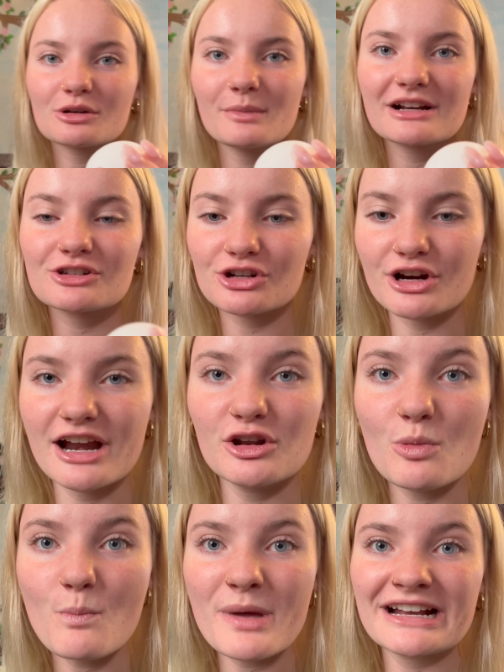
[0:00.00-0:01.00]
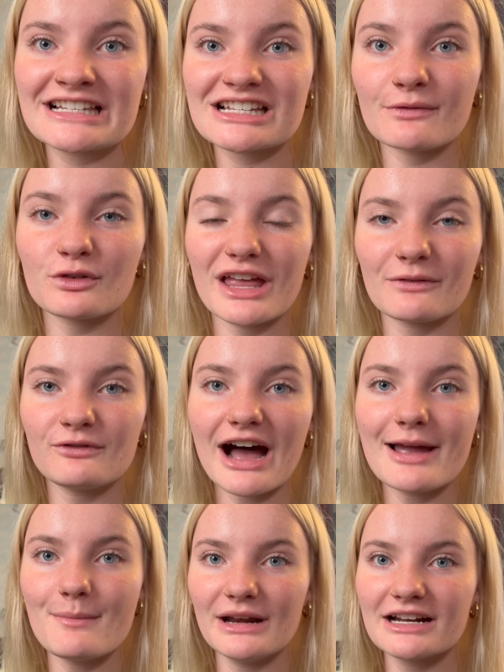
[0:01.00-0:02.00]
mixer and you mix it for like
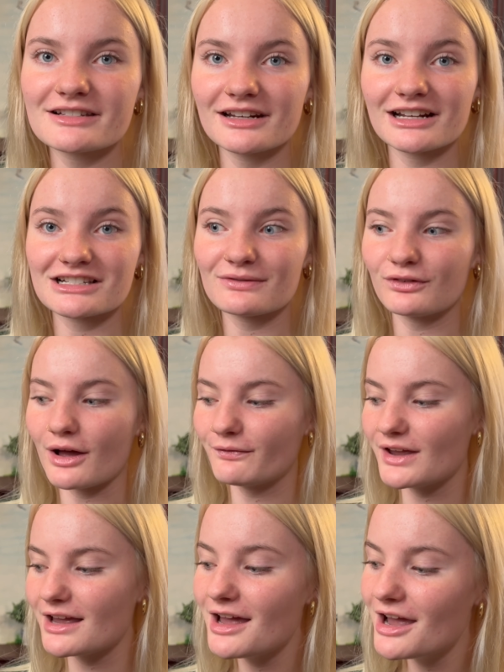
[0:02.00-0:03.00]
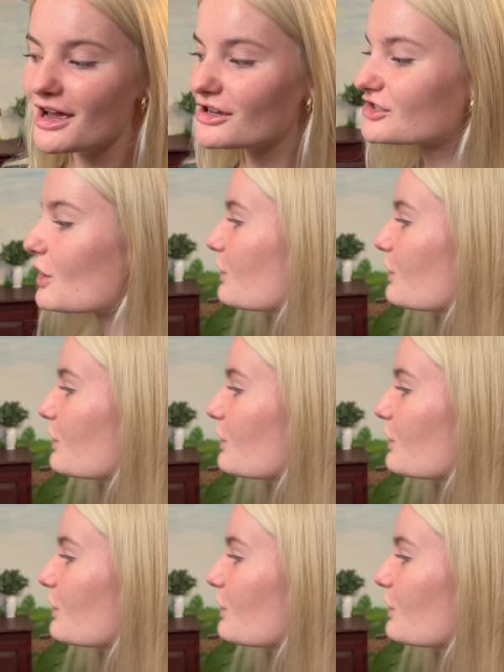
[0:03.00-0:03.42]
5 minutes and it gets fluffy. So we're